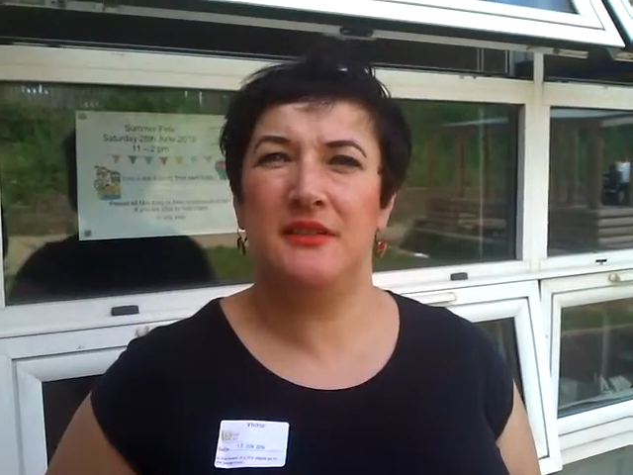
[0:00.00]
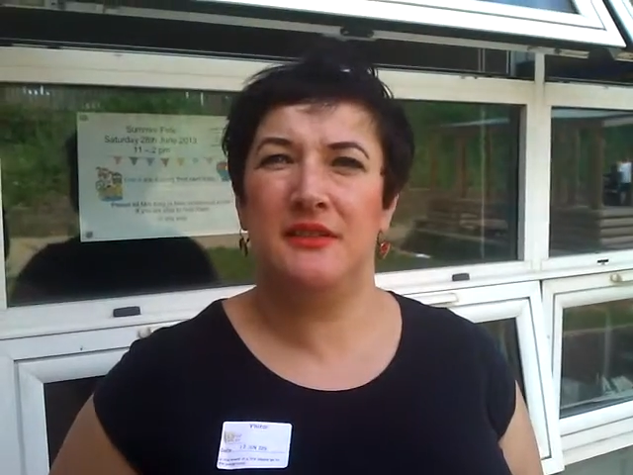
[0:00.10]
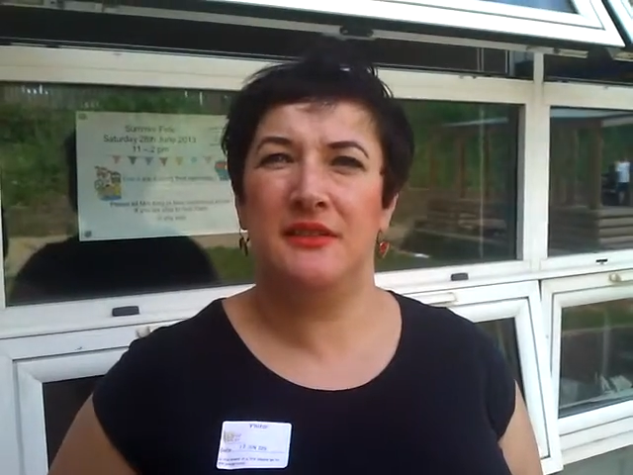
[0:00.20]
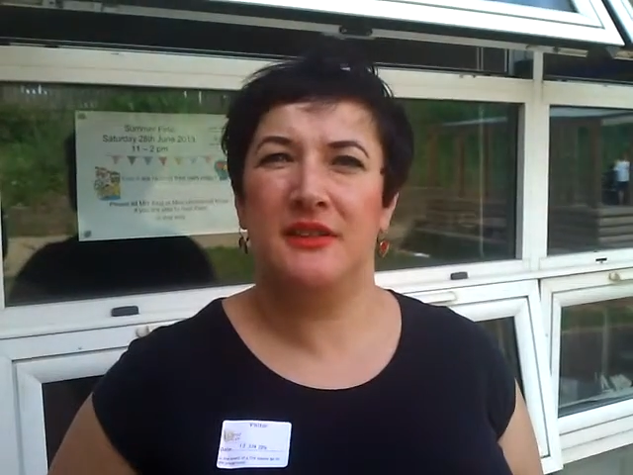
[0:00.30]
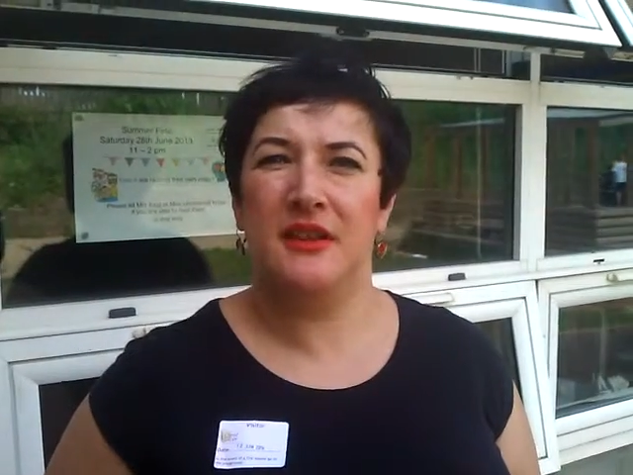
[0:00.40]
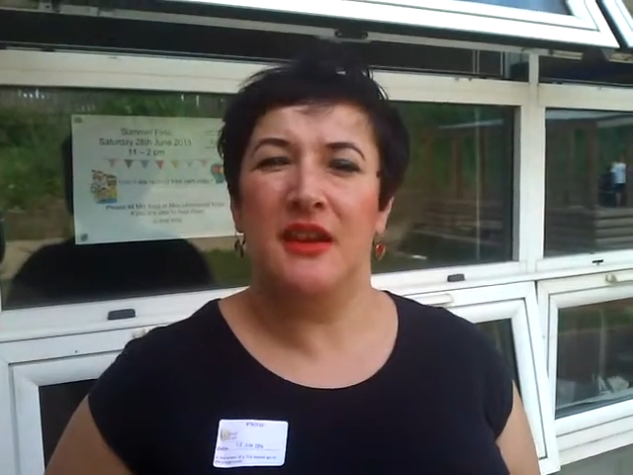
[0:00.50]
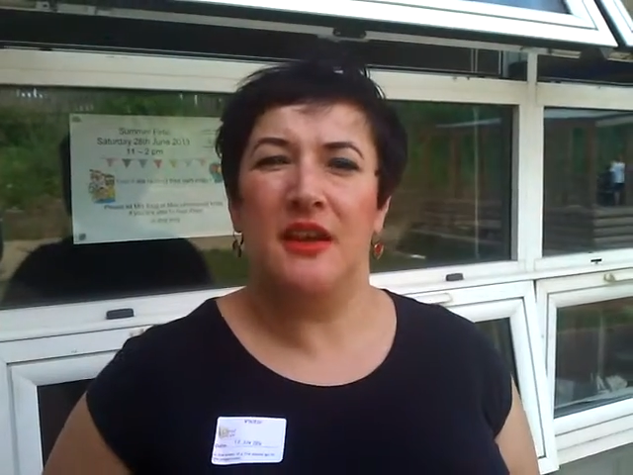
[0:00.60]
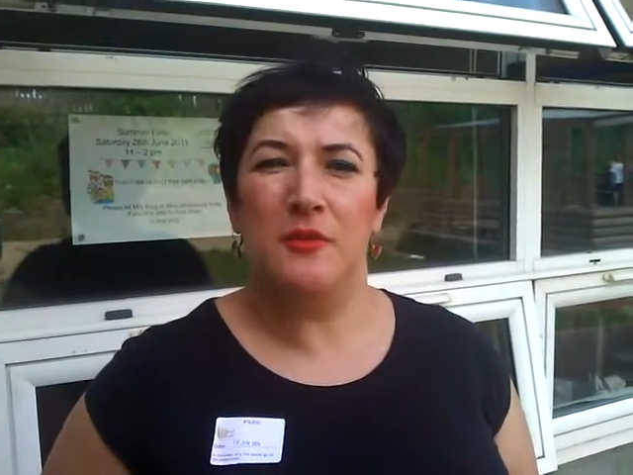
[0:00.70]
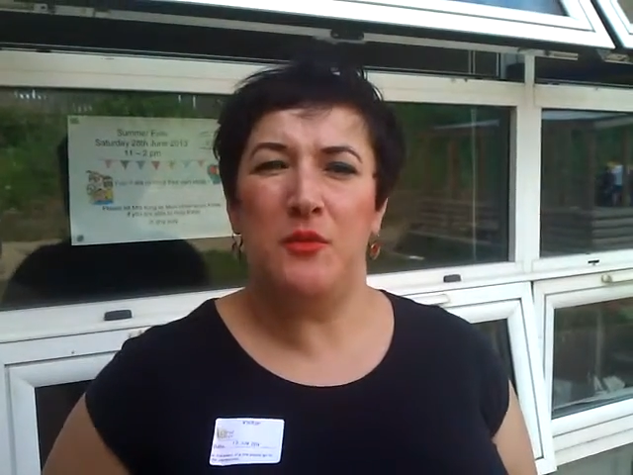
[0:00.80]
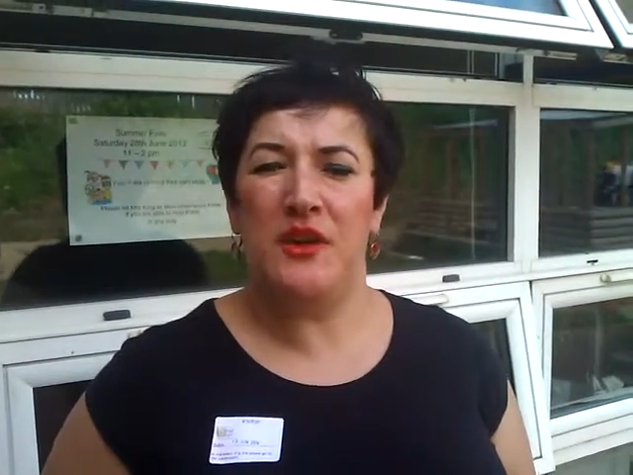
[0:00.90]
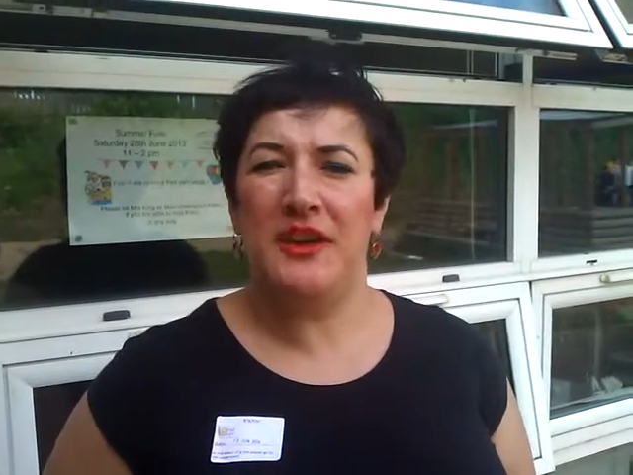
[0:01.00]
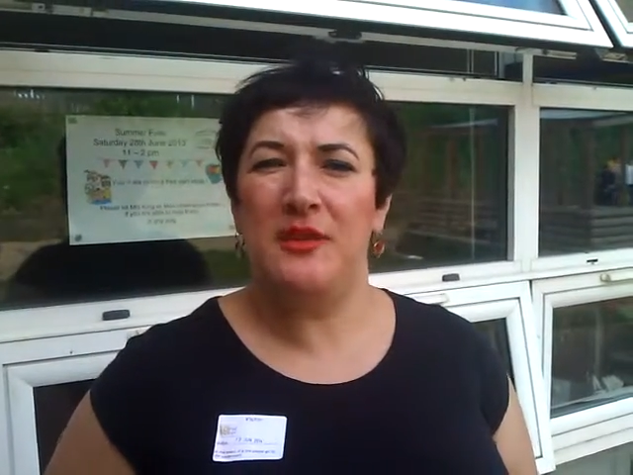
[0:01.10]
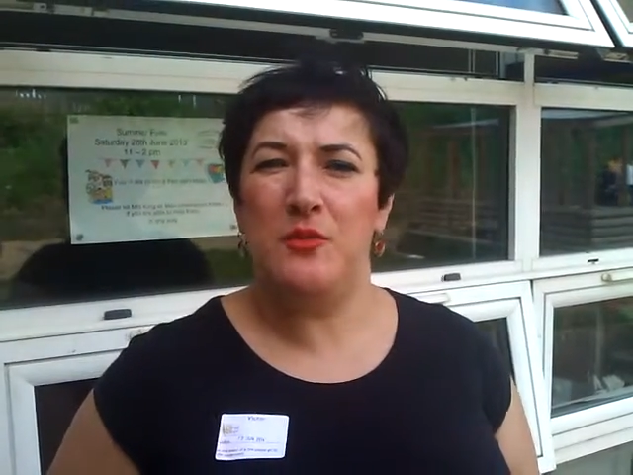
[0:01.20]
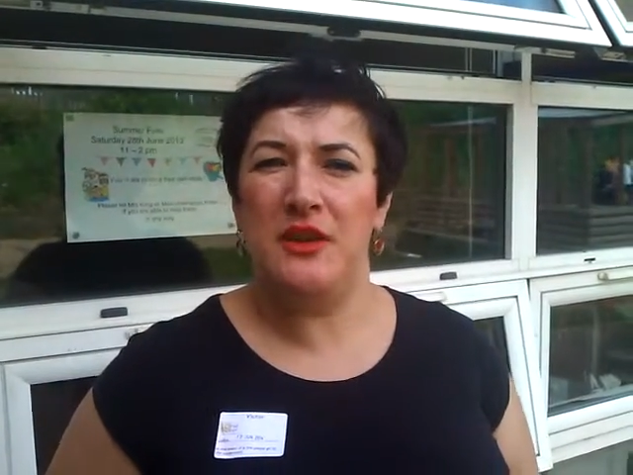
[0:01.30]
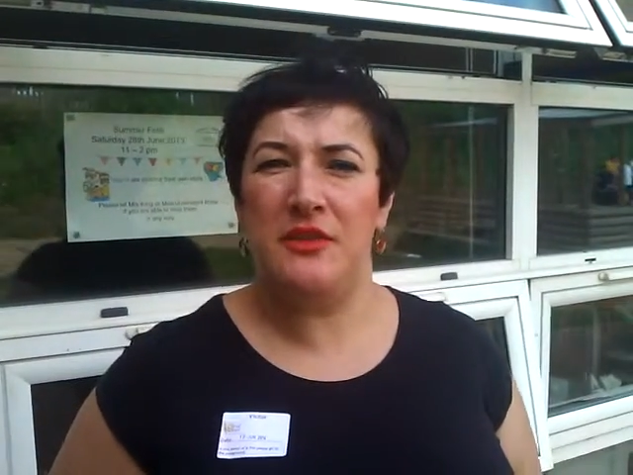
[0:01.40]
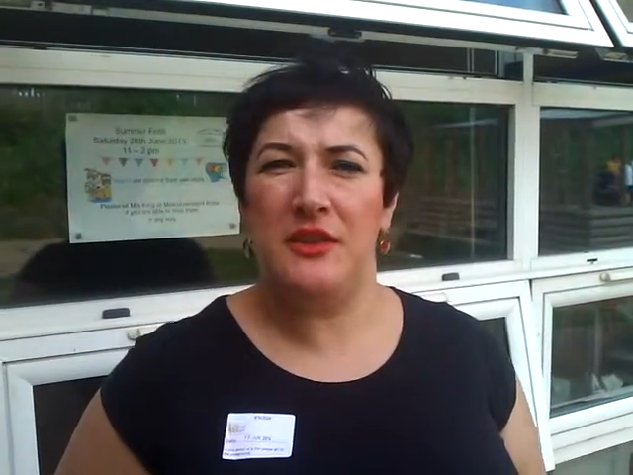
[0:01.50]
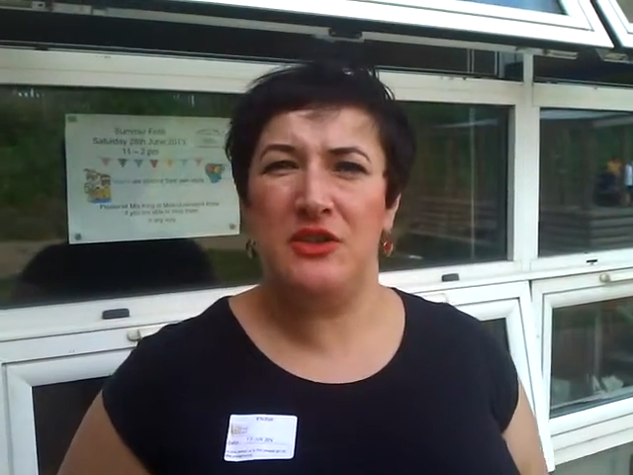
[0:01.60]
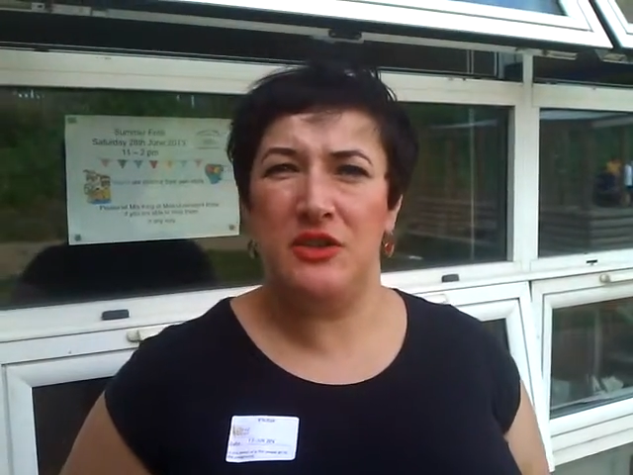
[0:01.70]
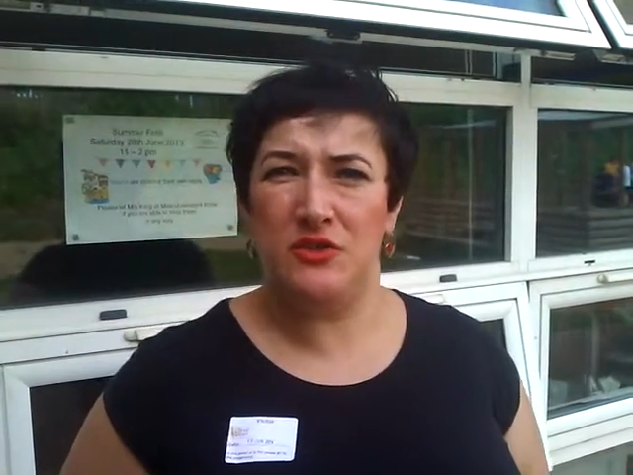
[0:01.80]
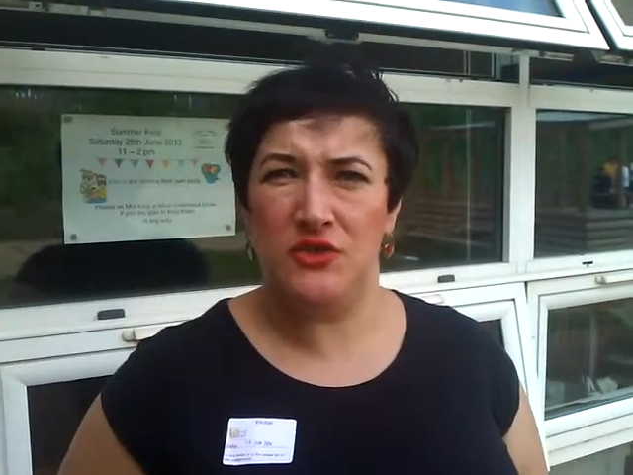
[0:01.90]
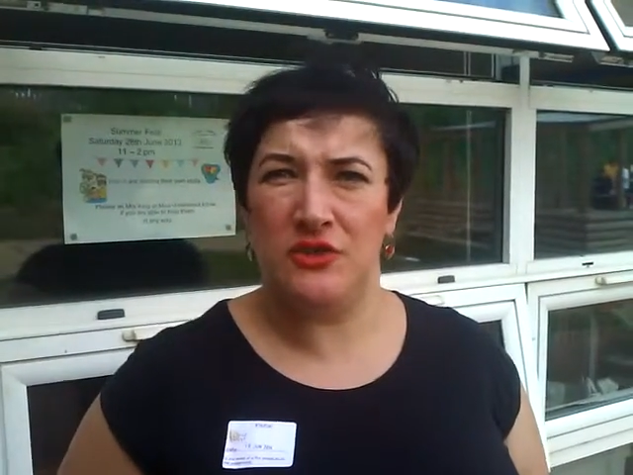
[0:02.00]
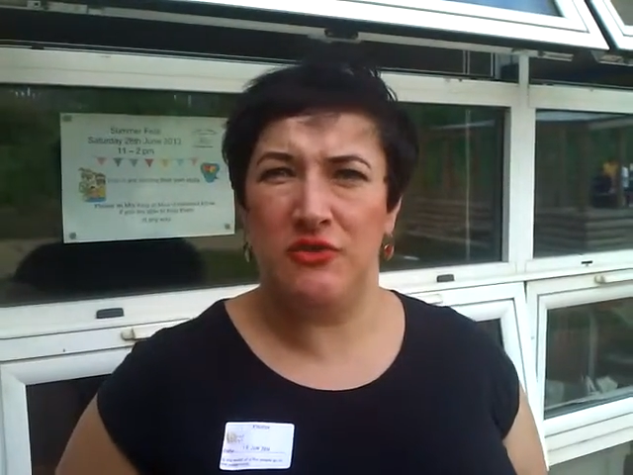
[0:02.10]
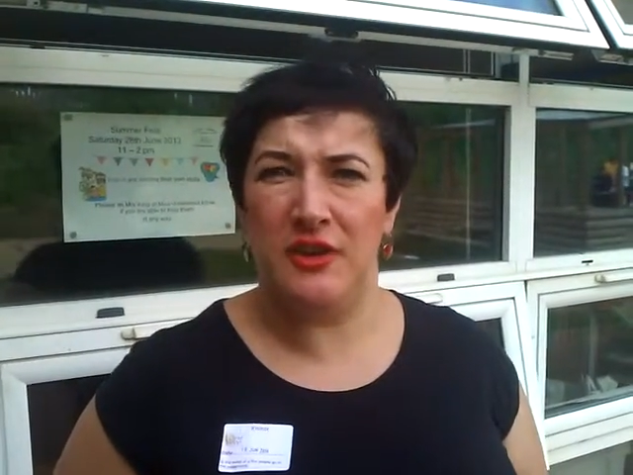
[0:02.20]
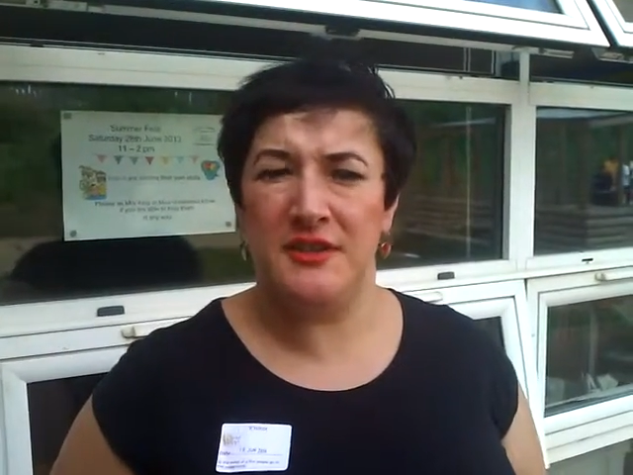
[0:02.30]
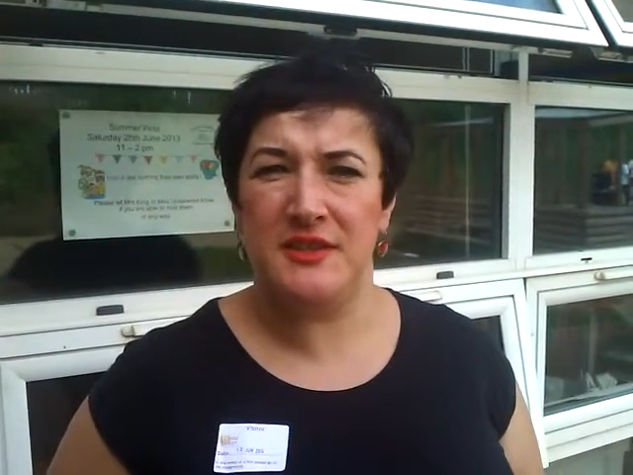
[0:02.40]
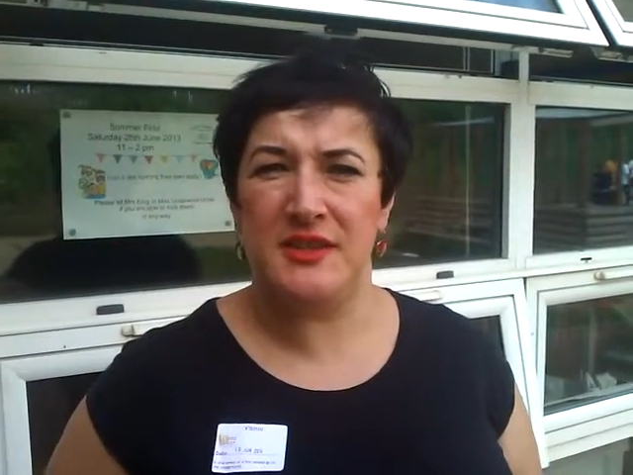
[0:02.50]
I've been working with the children at Christ the